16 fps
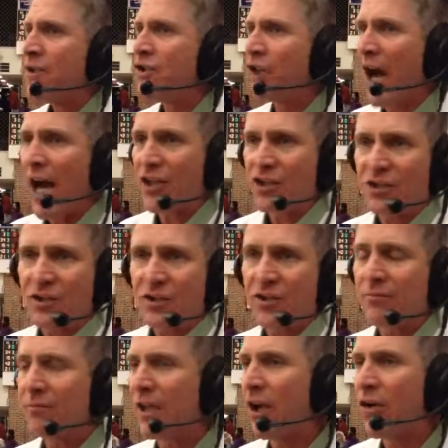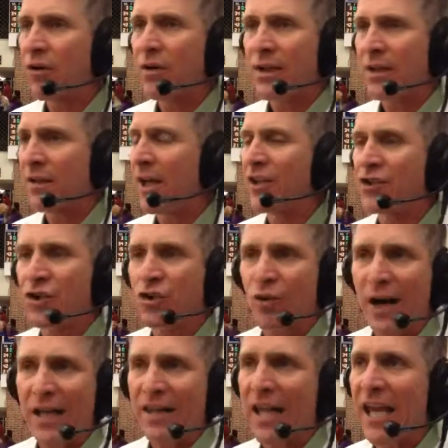Josh, you know, does
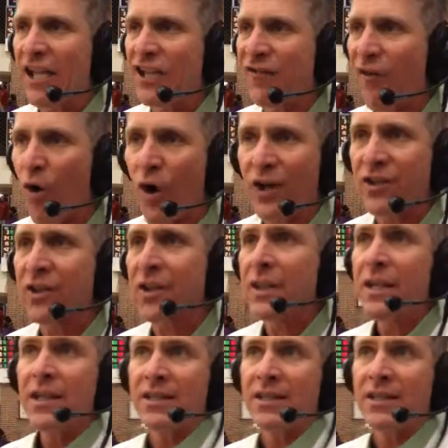great things for us.